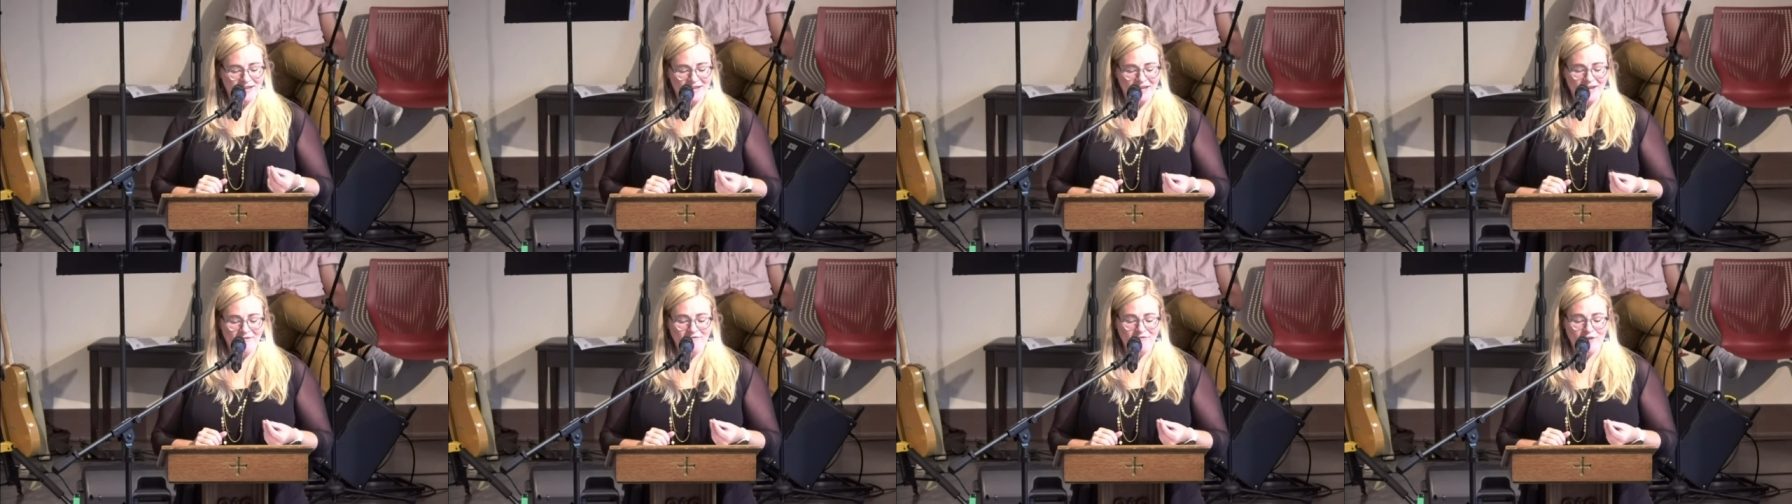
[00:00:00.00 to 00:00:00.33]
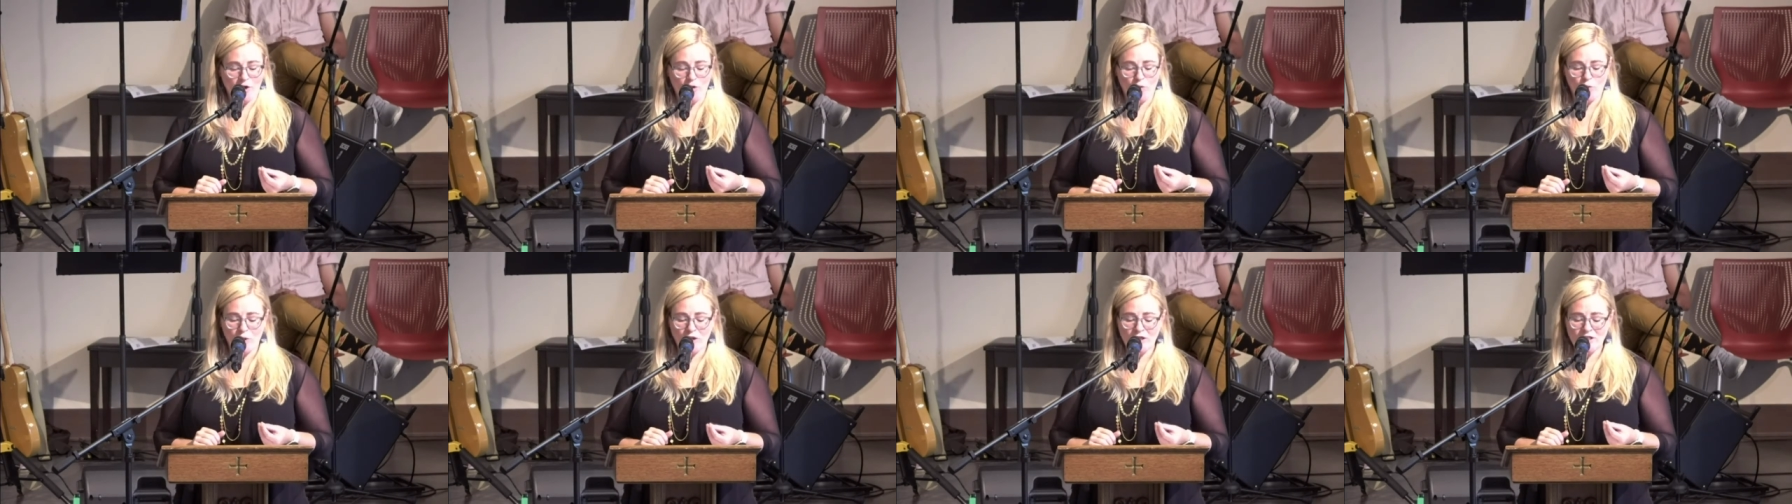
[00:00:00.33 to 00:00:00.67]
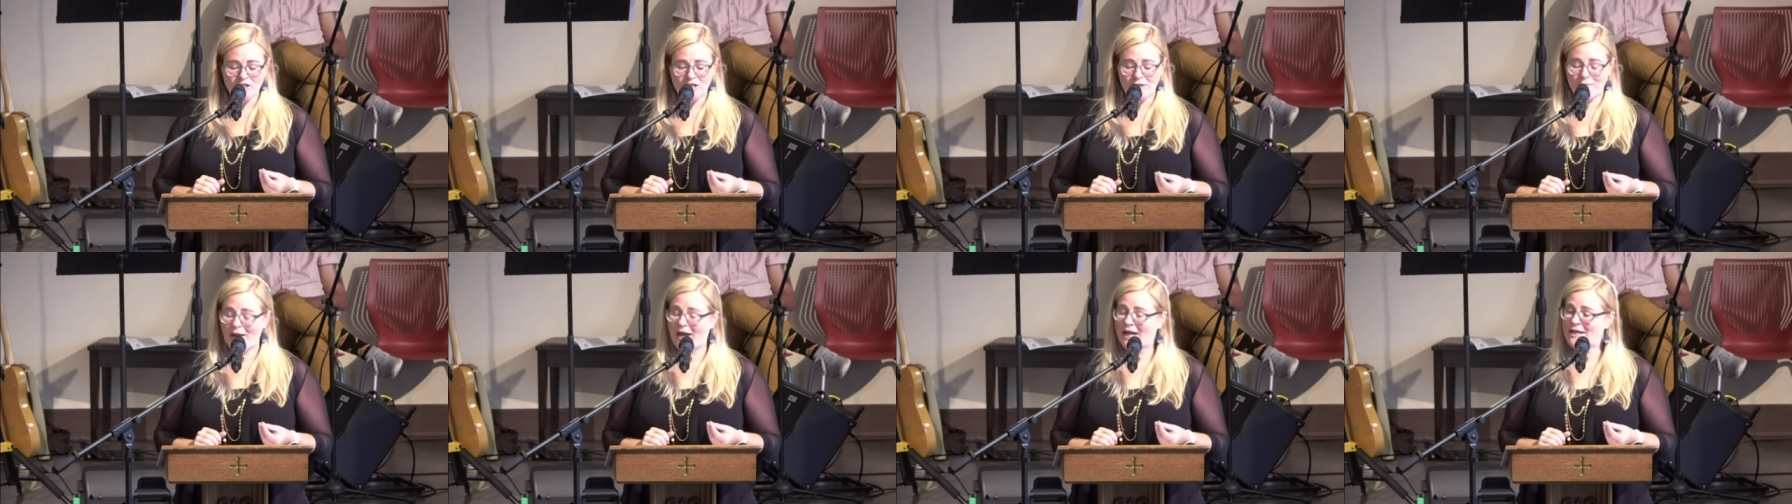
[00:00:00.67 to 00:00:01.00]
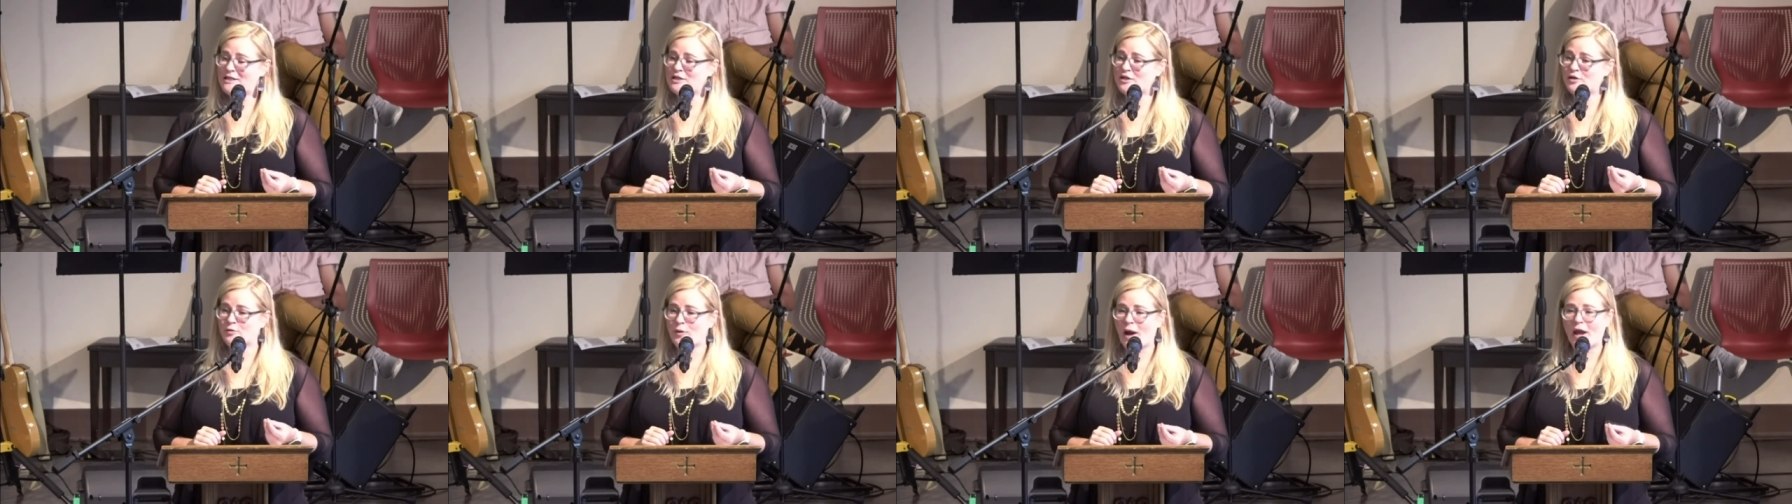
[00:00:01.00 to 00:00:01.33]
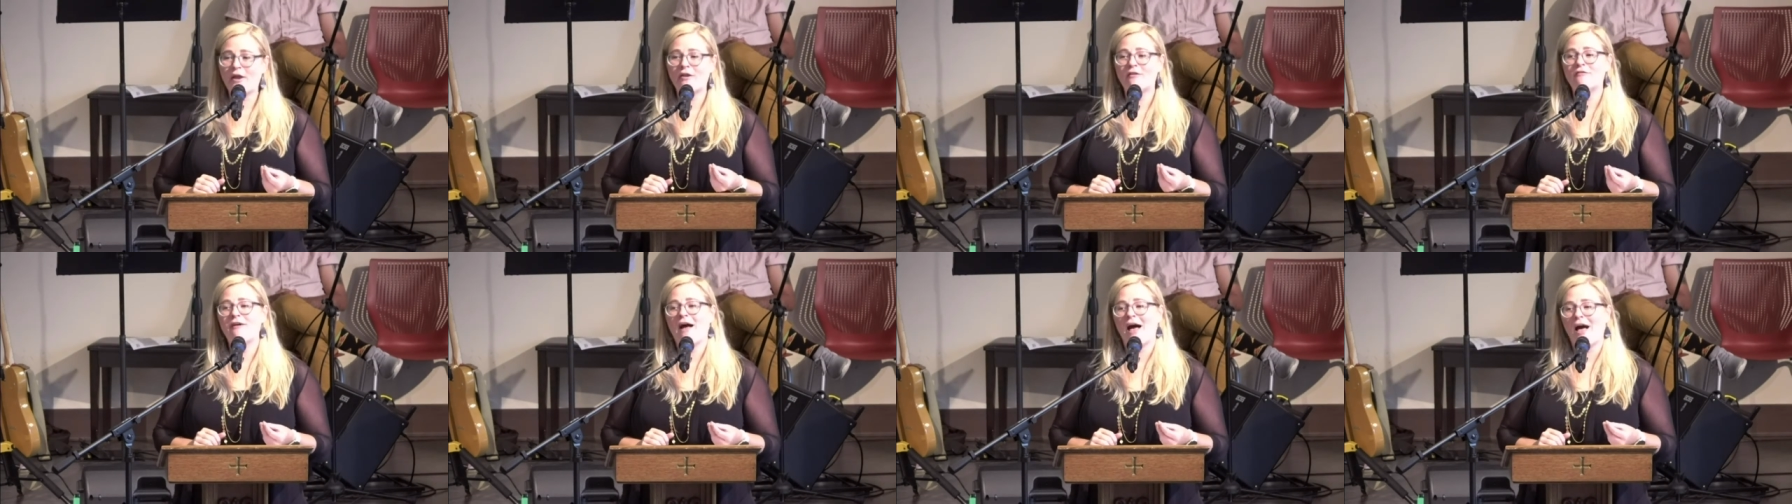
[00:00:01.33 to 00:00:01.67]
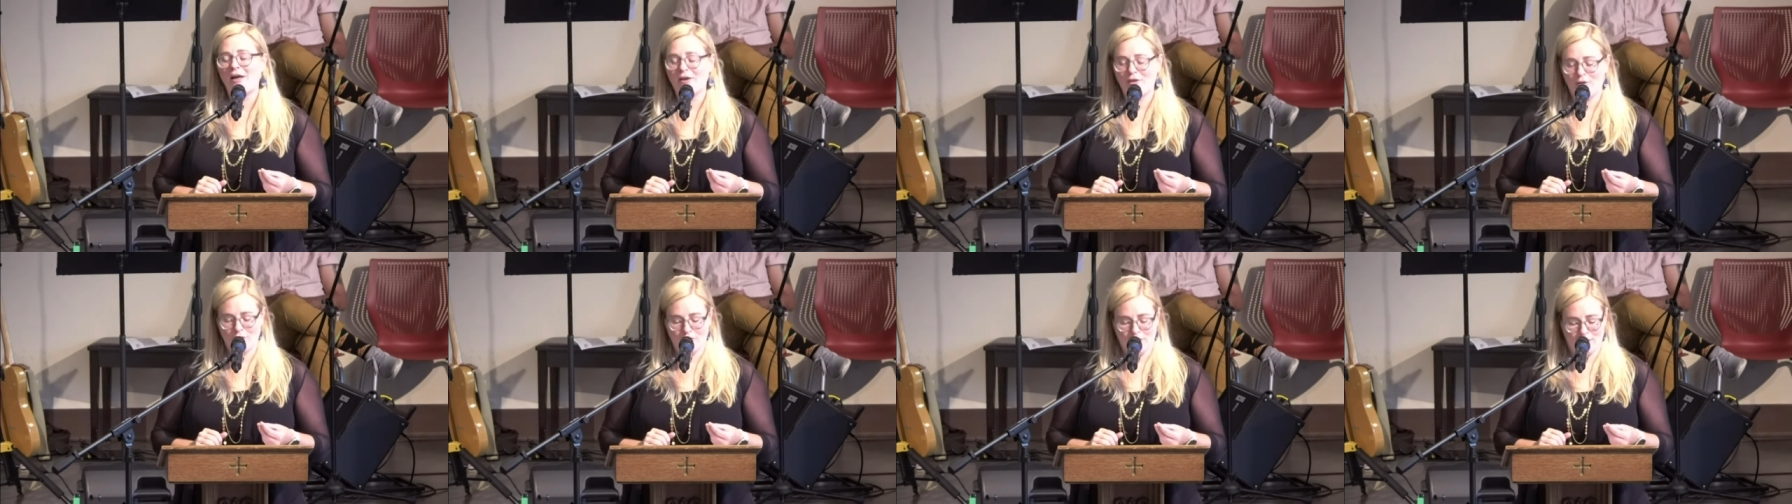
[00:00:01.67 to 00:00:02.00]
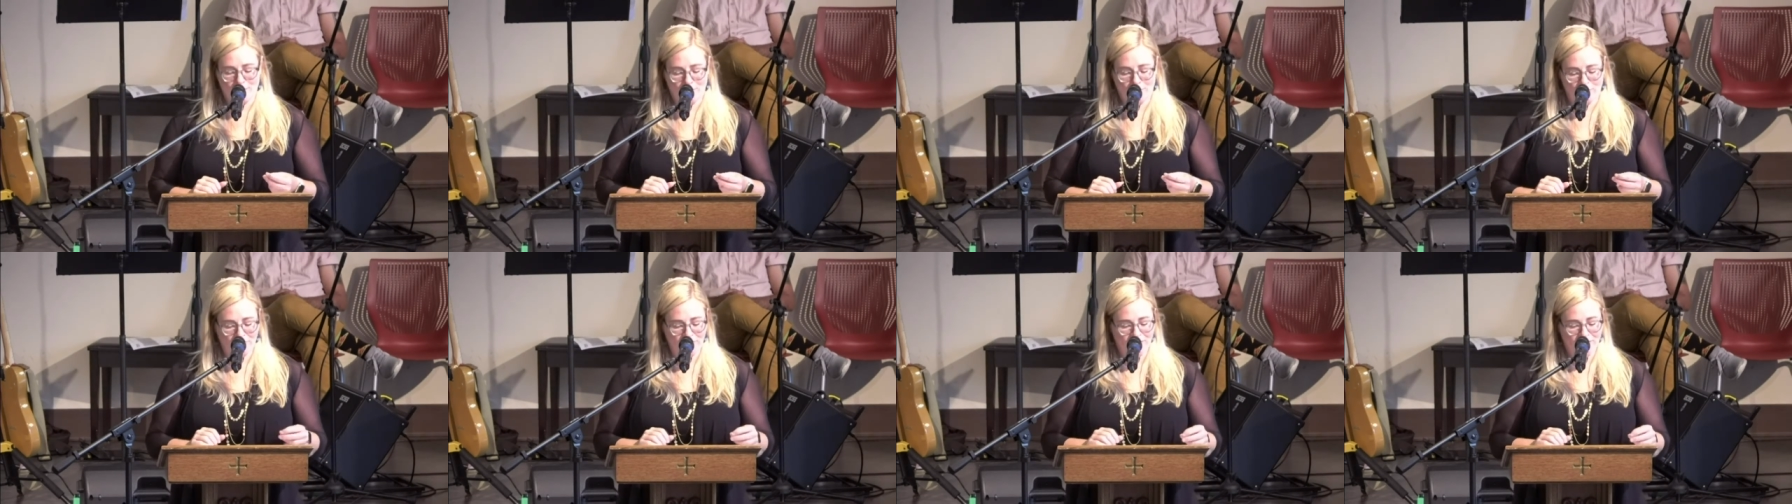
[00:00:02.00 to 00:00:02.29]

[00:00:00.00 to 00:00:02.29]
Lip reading: gift that wisdom has greater value than